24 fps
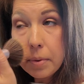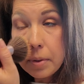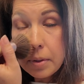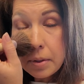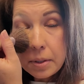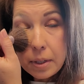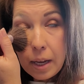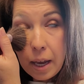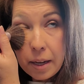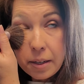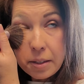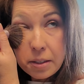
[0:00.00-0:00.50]

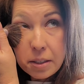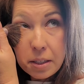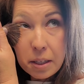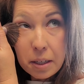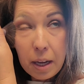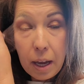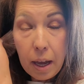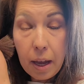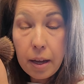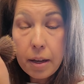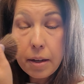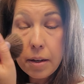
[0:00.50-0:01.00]
tend to
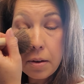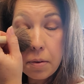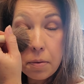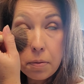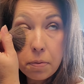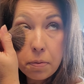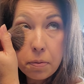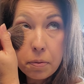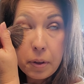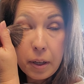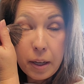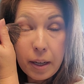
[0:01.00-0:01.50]
get
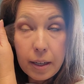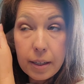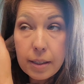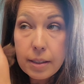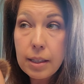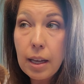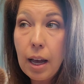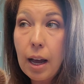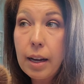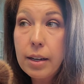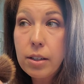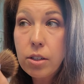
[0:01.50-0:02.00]
flakes,
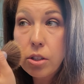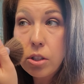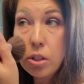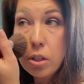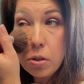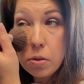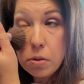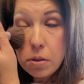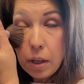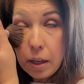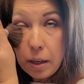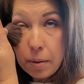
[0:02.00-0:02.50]
I just
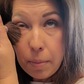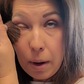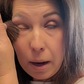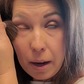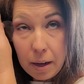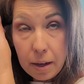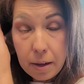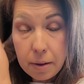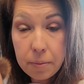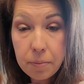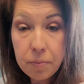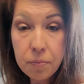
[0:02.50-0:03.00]
use like
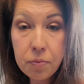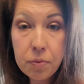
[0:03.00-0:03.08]
my